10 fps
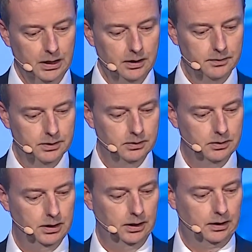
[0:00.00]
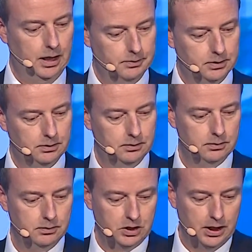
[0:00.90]
Even in climate
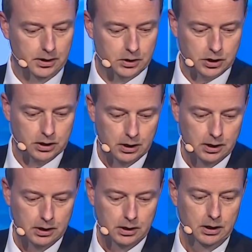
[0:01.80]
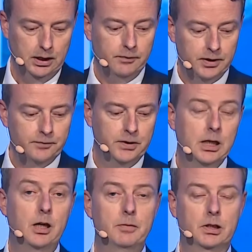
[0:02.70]
change, even if
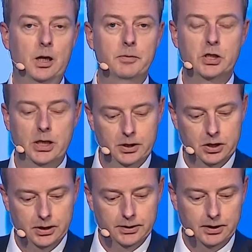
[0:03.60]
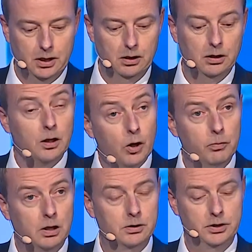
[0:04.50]
climate change is a
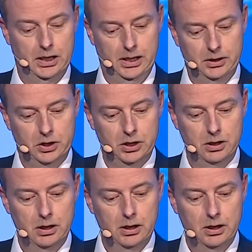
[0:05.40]
global change,